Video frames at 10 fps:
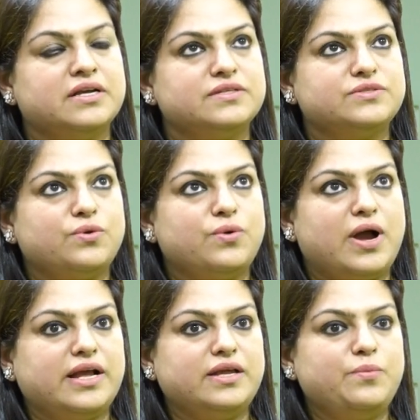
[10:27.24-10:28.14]
So
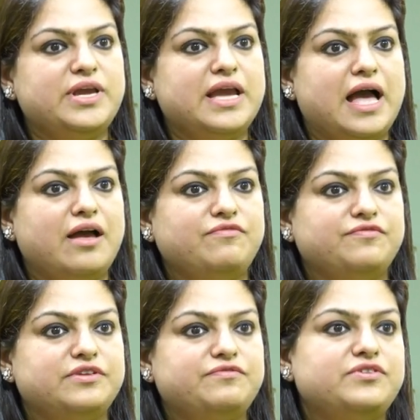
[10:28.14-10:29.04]
I think we have
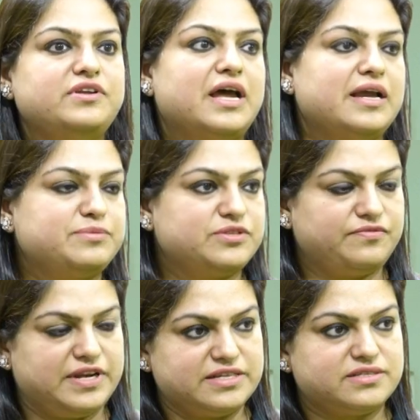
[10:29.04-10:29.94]
different types of
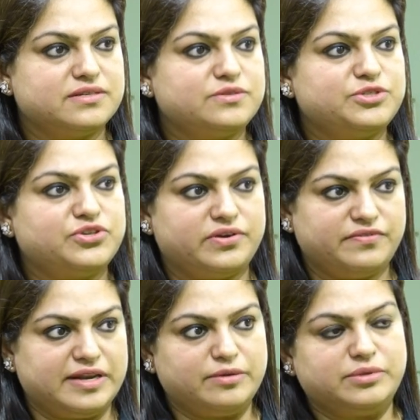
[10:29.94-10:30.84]
lasers which are
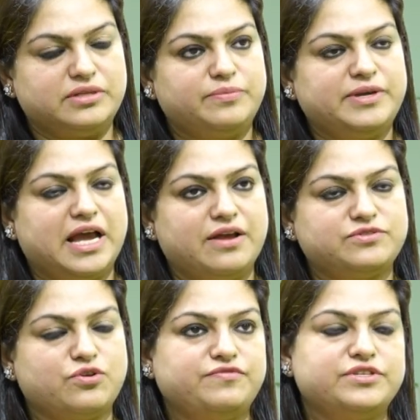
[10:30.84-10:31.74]
available. We have
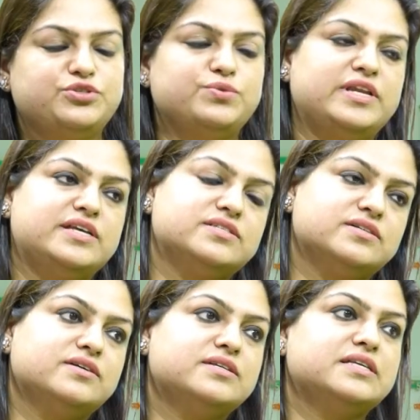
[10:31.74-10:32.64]
soft tissue
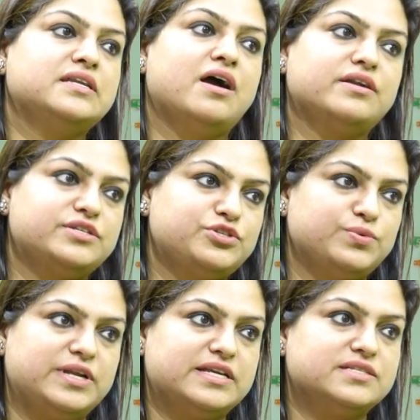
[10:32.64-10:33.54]
lasers and hard tissue
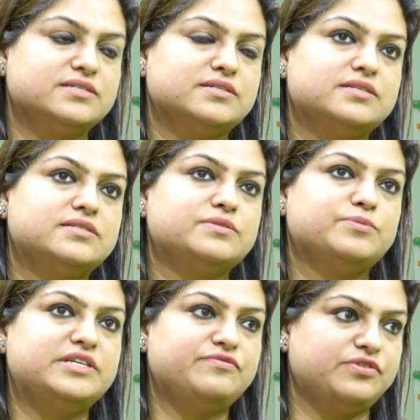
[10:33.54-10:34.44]
lasers
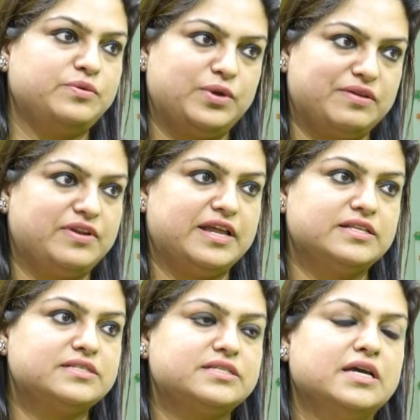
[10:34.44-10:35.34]
with different
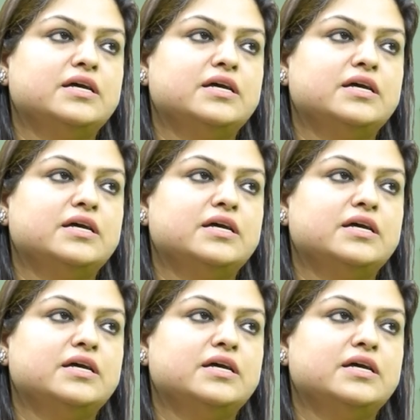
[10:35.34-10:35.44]
wavelengths.